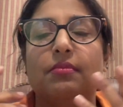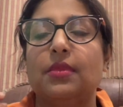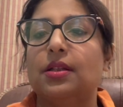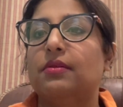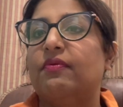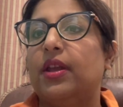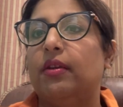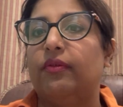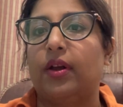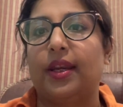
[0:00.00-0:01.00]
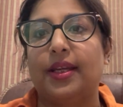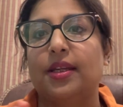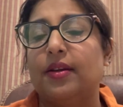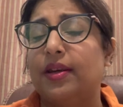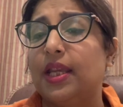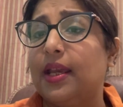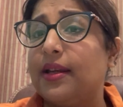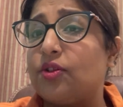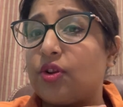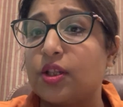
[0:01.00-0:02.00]
It's a very fun activity,
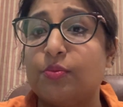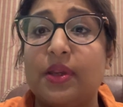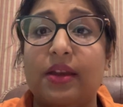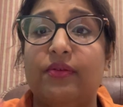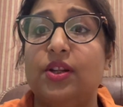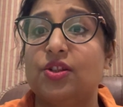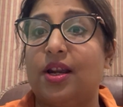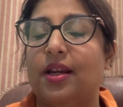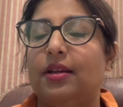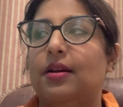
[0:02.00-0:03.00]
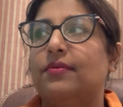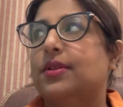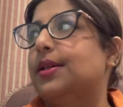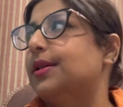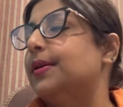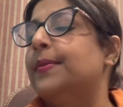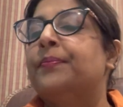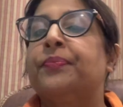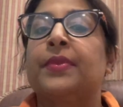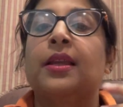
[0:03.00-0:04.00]
trust me, every child loves it.
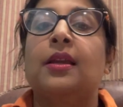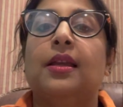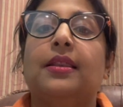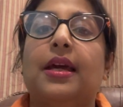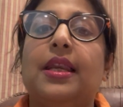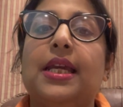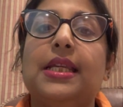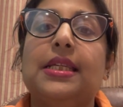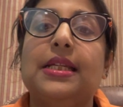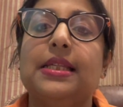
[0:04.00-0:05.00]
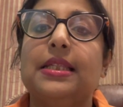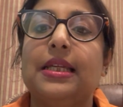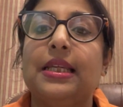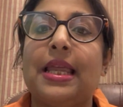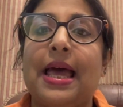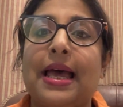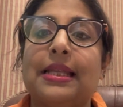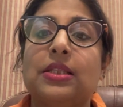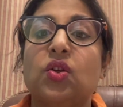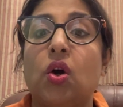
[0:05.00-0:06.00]
Then it is
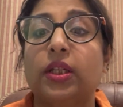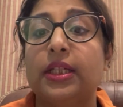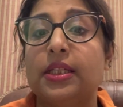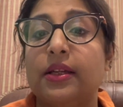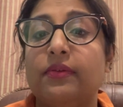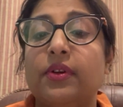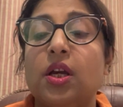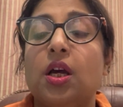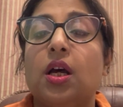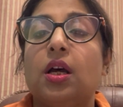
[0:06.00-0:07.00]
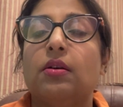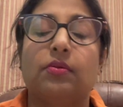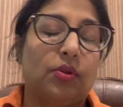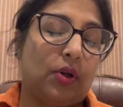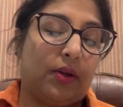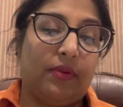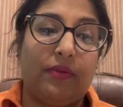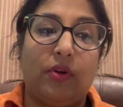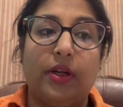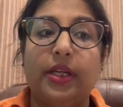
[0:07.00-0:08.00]
enhance cognitive, oh sorry, we
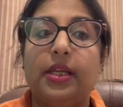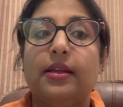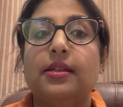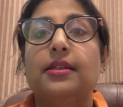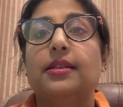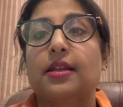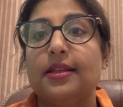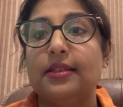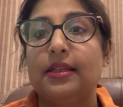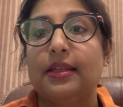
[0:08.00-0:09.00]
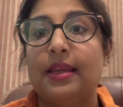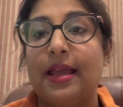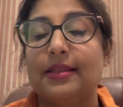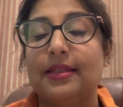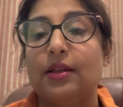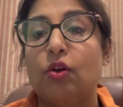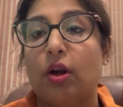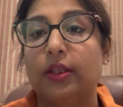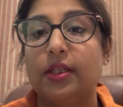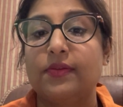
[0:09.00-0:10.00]
have already discussed enhancing
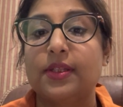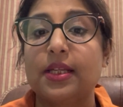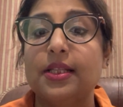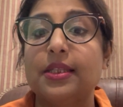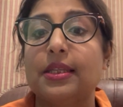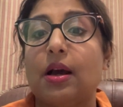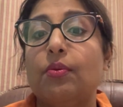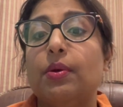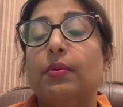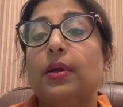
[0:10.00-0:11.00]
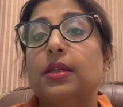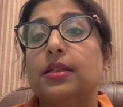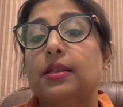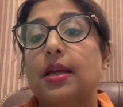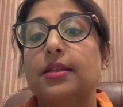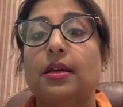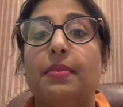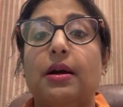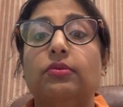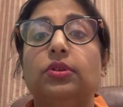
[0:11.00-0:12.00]
cognitive skills. Now we will discuss
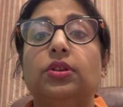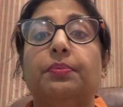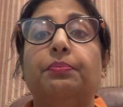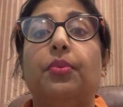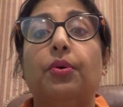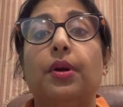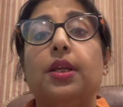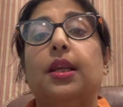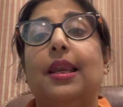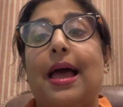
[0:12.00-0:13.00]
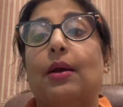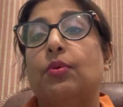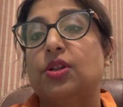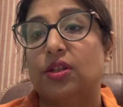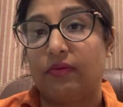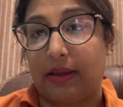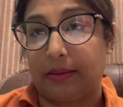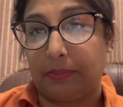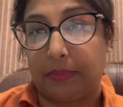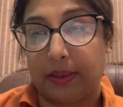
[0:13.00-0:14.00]
about support language
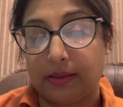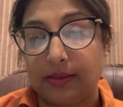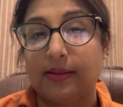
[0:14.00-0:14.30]
development.